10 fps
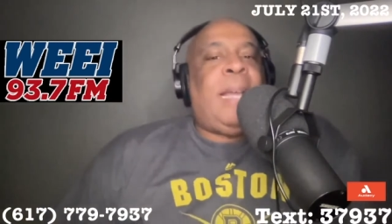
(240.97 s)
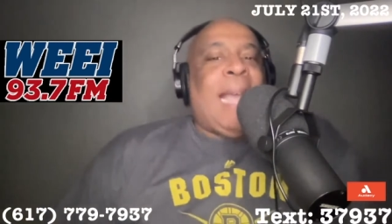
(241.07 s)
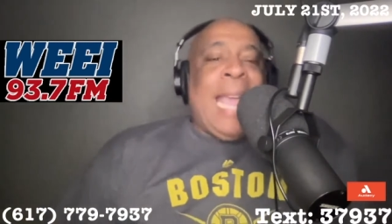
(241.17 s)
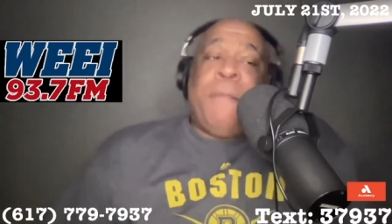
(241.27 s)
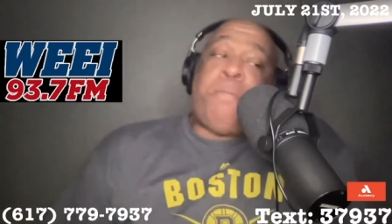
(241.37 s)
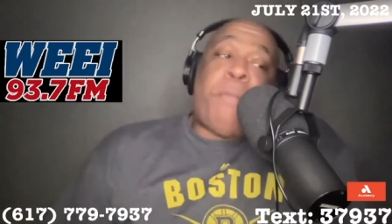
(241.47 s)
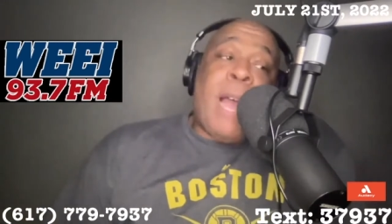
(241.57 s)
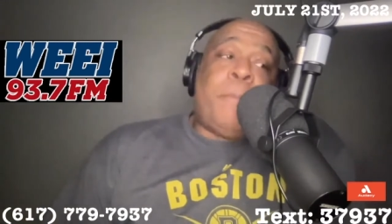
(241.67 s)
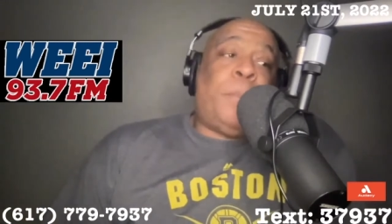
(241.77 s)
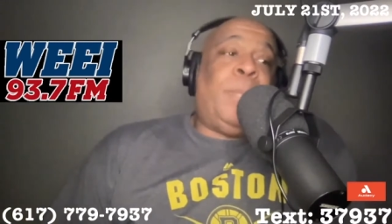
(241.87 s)
And
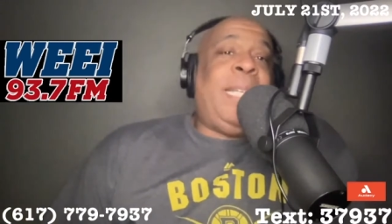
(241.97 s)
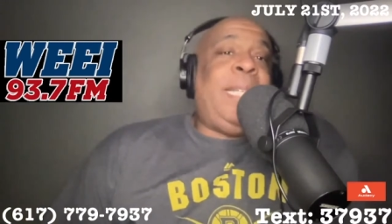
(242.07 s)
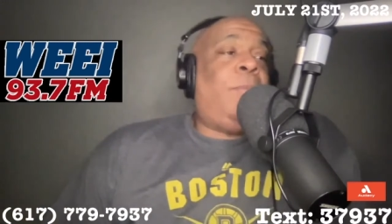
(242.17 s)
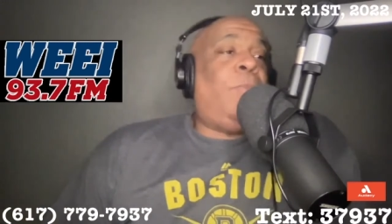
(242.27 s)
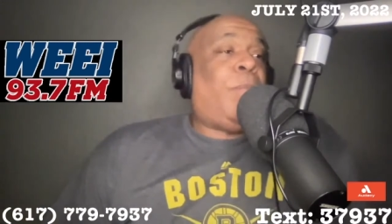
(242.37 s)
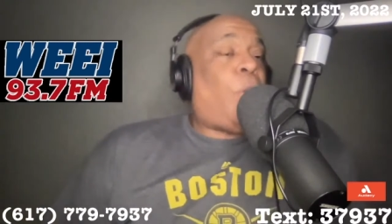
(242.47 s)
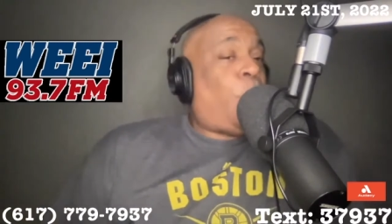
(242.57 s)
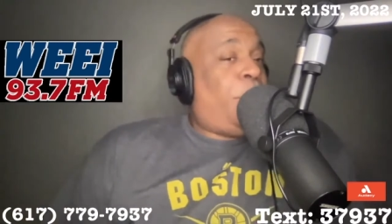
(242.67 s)
probably with